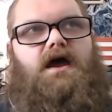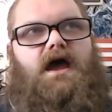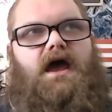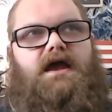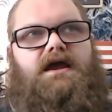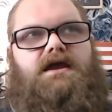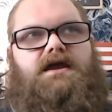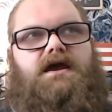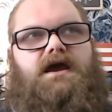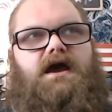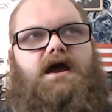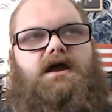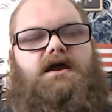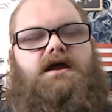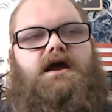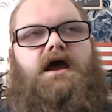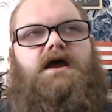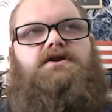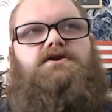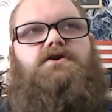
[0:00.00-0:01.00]

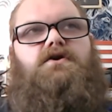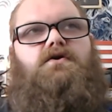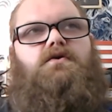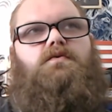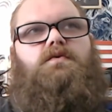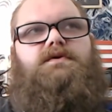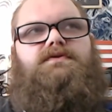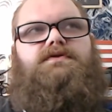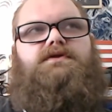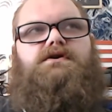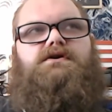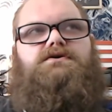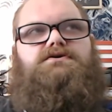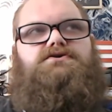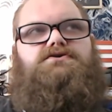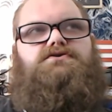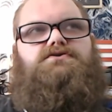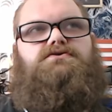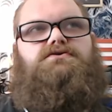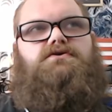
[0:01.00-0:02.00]
I know what
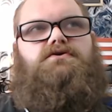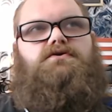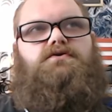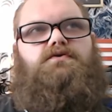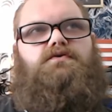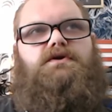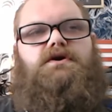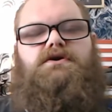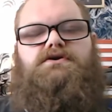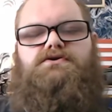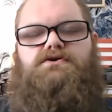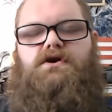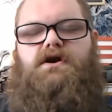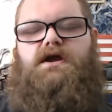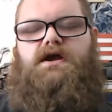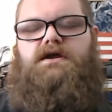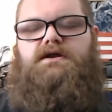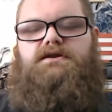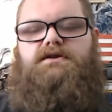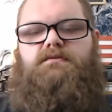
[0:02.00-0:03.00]
who they're
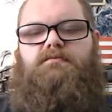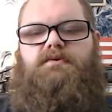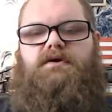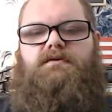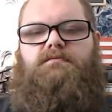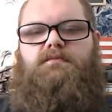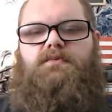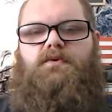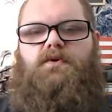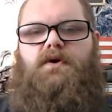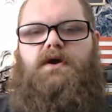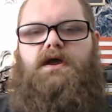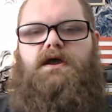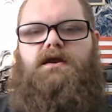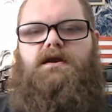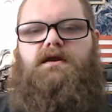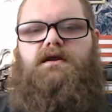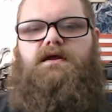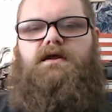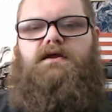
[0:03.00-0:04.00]
trying to
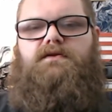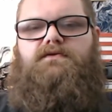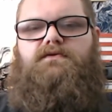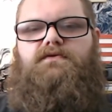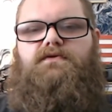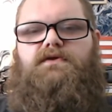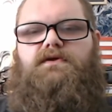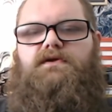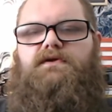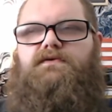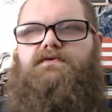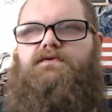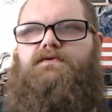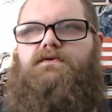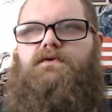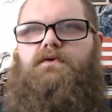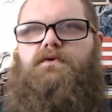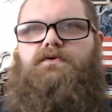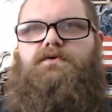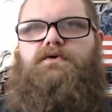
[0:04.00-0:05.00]
pinpoint. It's these
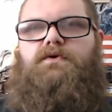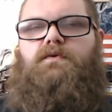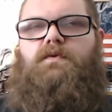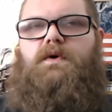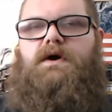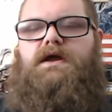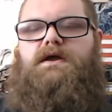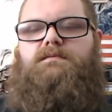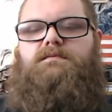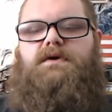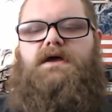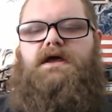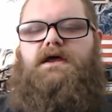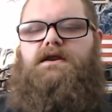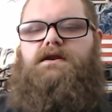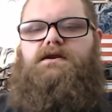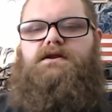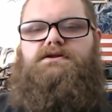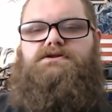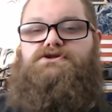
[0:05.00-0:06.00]
older white
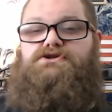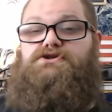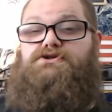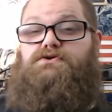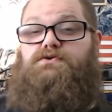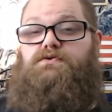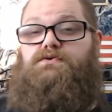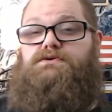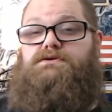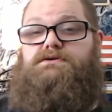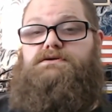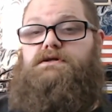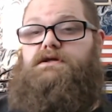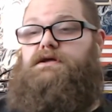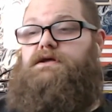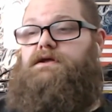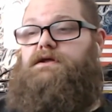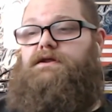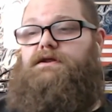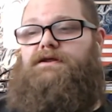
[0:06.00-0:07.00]
men in suits
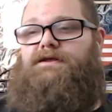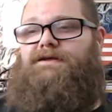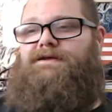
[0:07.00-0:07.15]
that